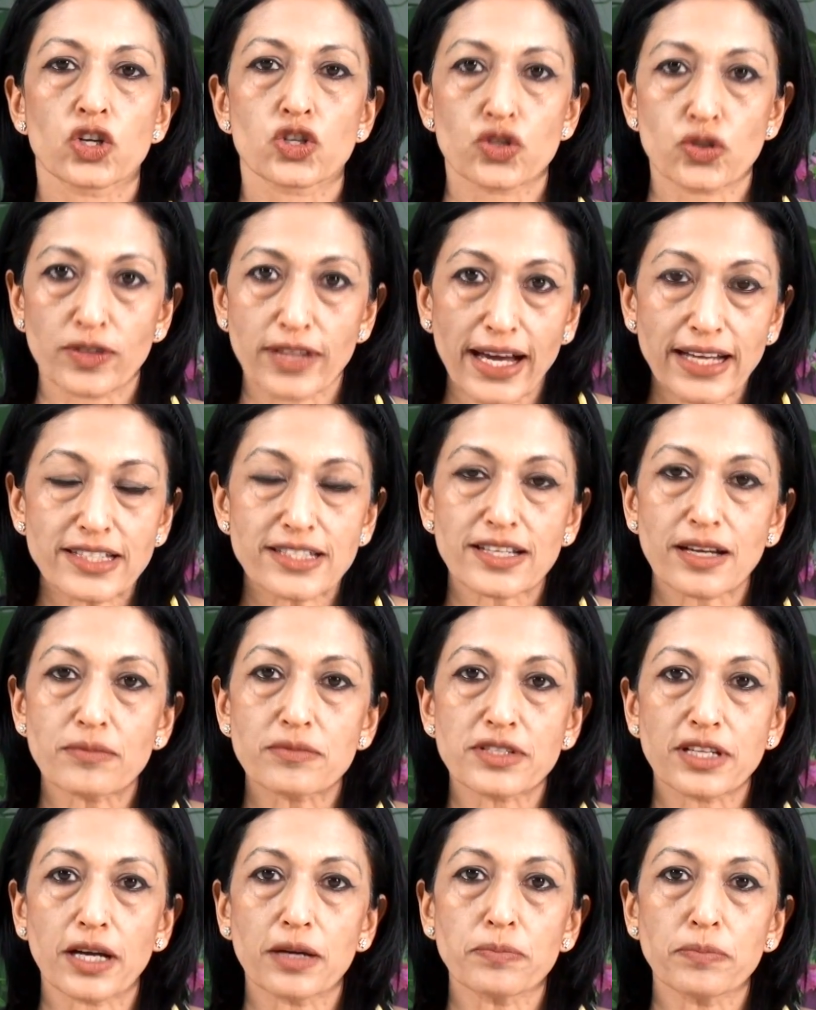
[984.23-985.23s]
So that
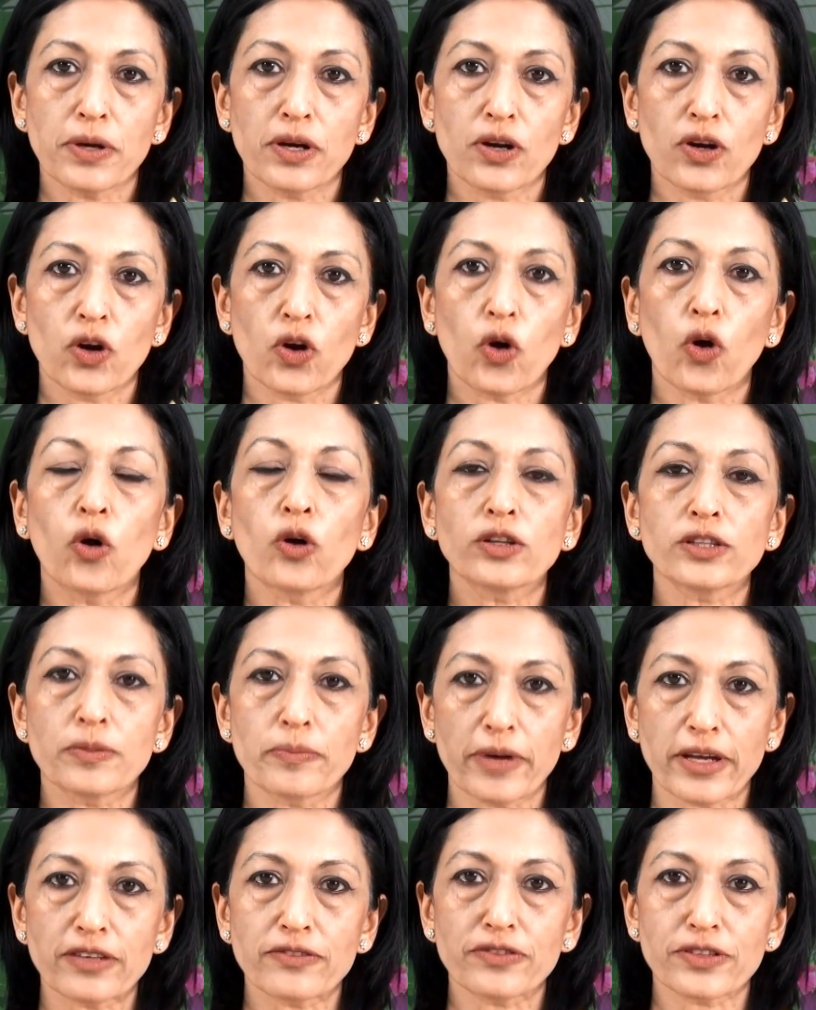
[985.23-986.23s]
sums up all
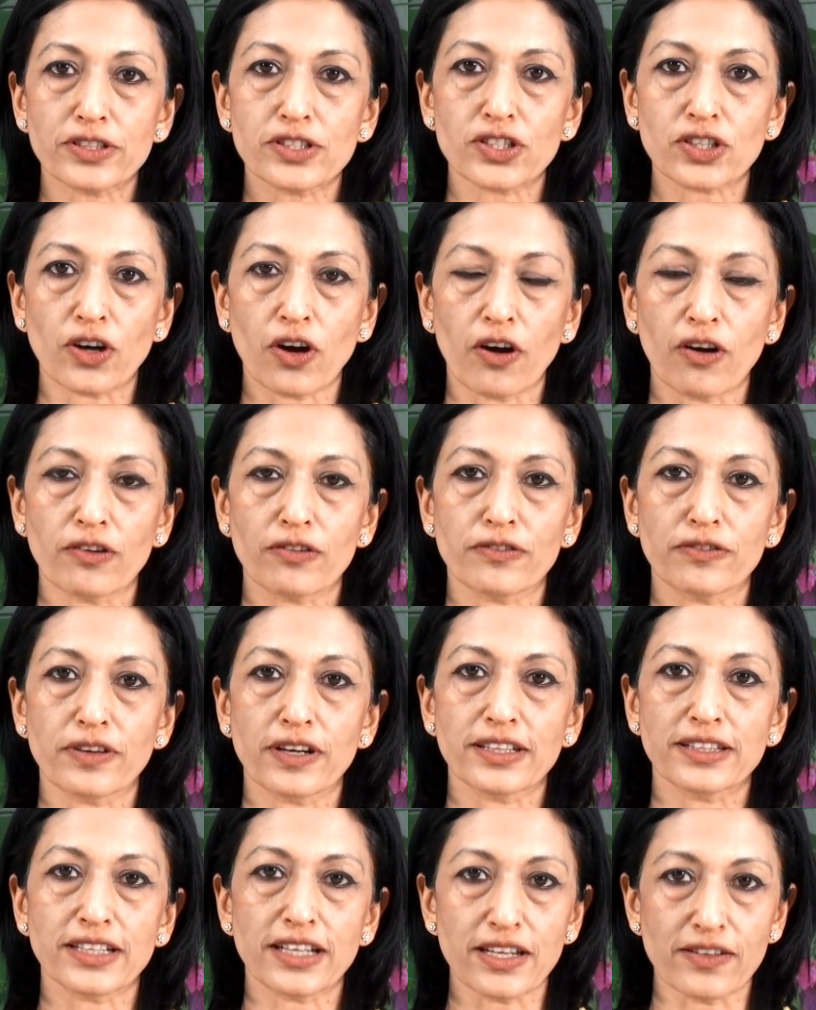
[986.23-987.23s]
the benefits of
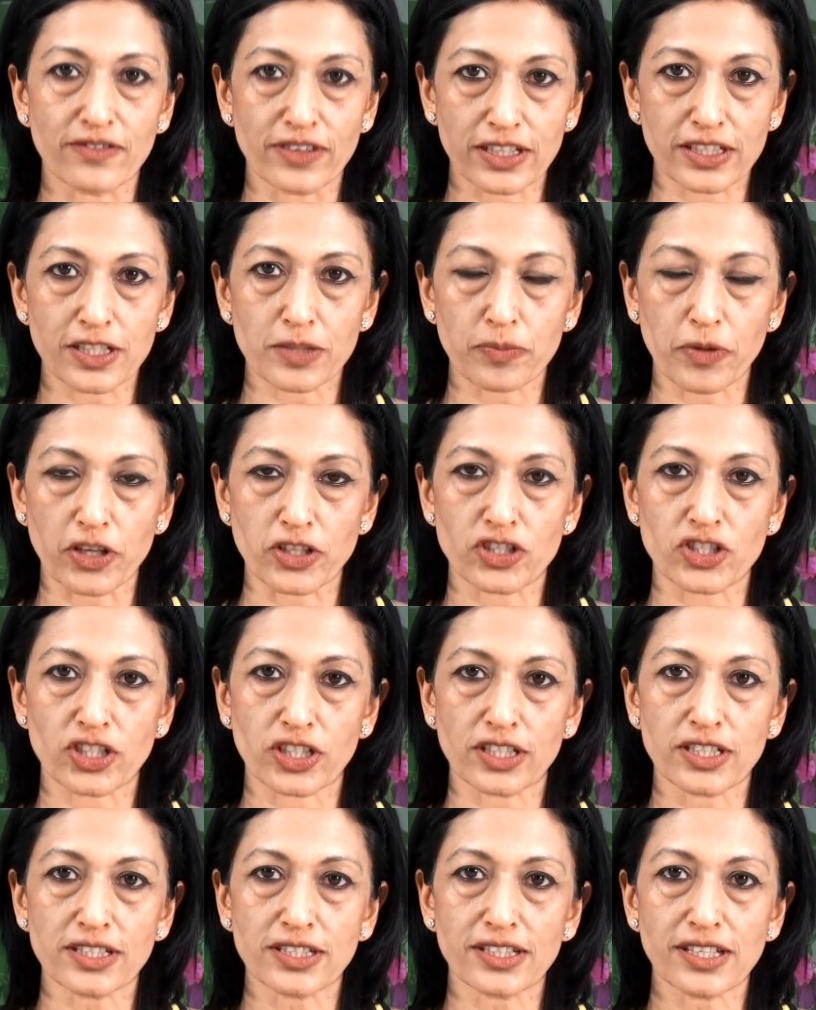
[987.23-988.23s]
the inverted
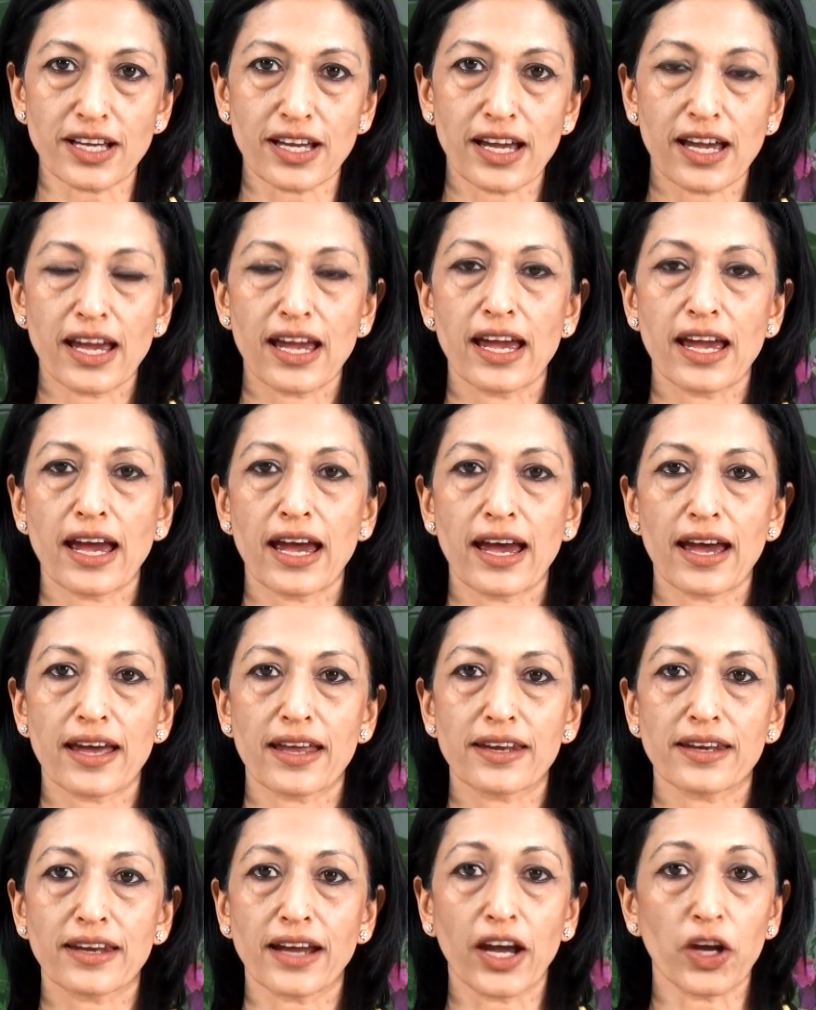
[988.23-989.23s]
postures,
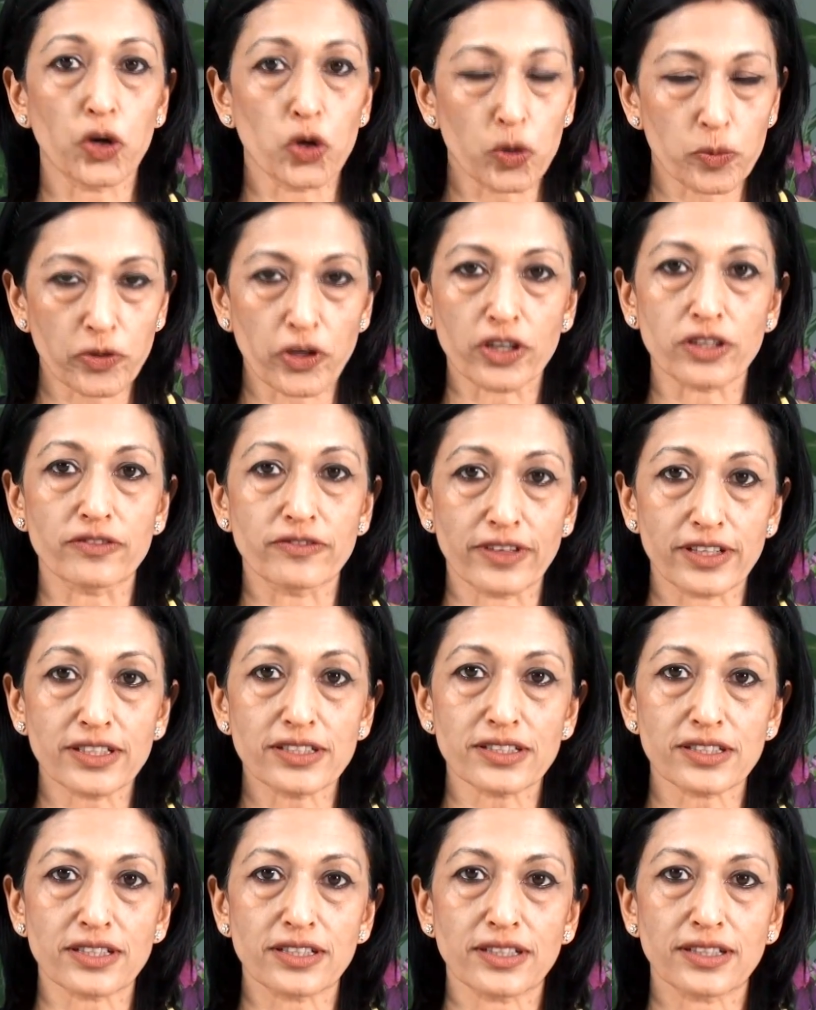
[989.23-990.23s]
and I hope you're
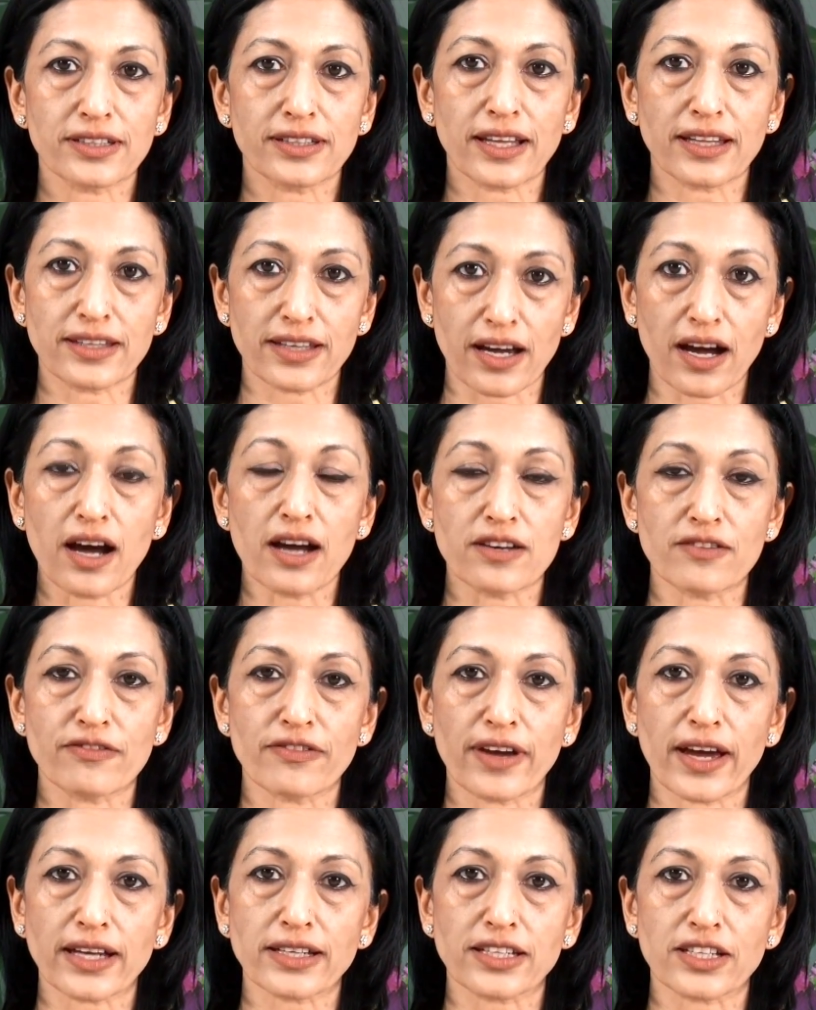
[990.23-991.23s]
convinced that they are in
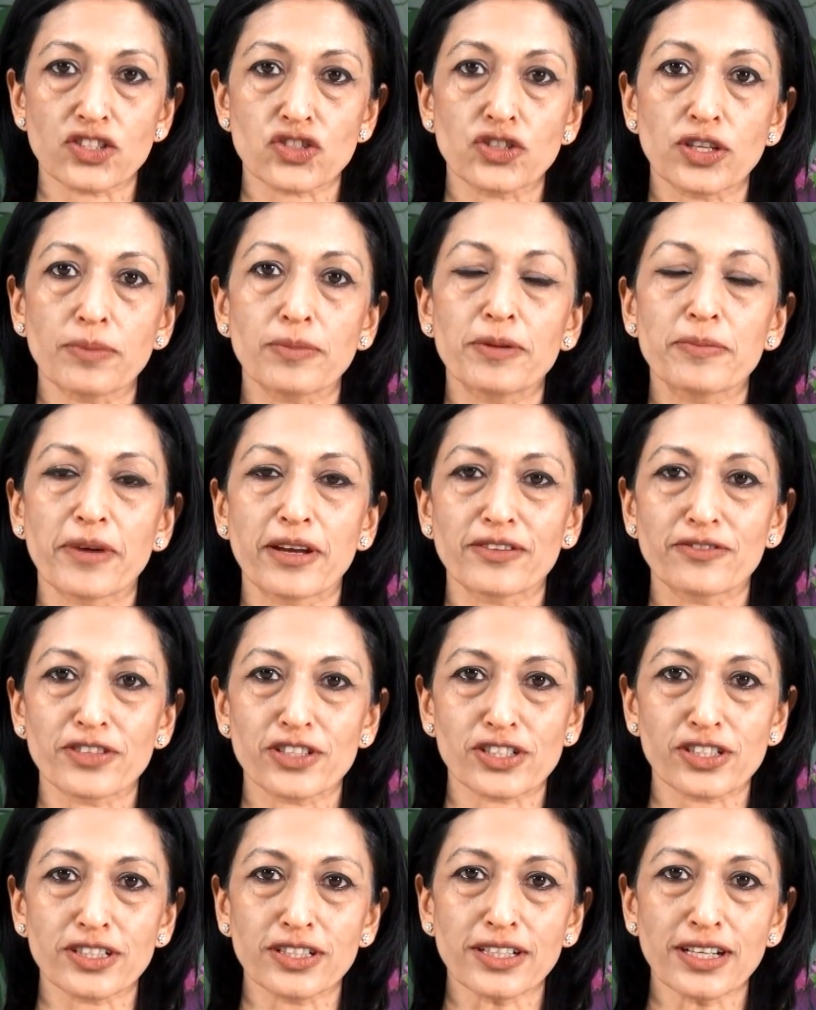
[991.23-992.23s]
fact extremely
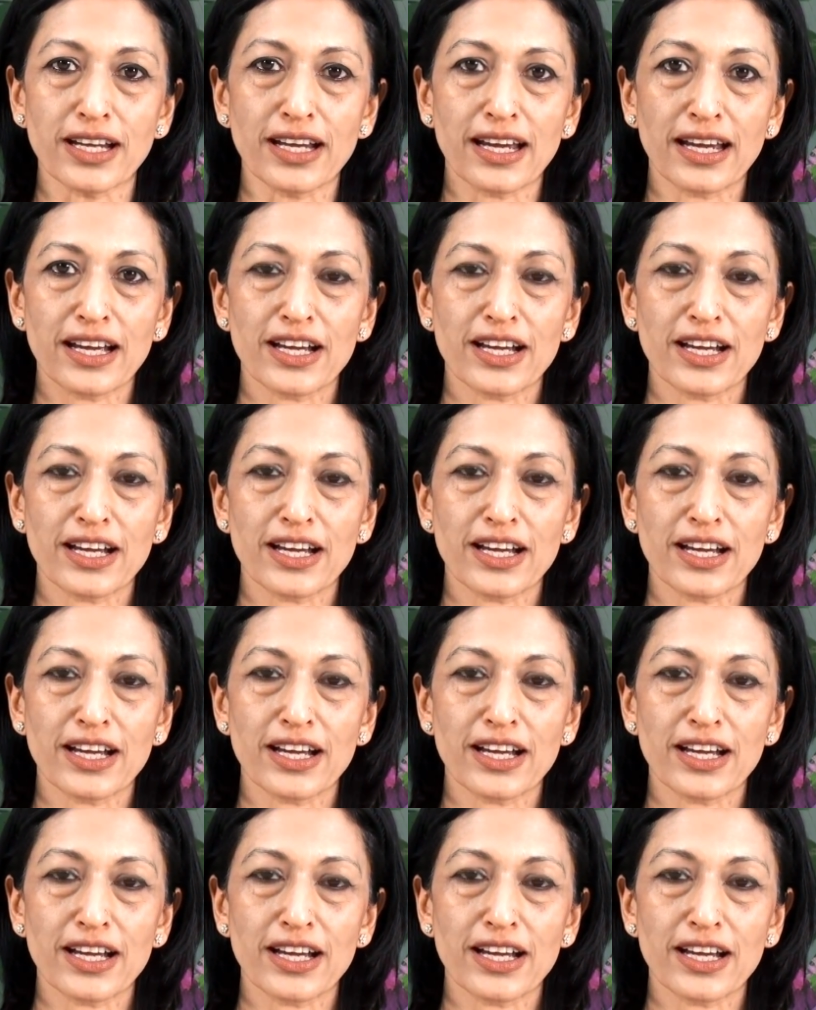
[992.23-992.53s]
beneficial.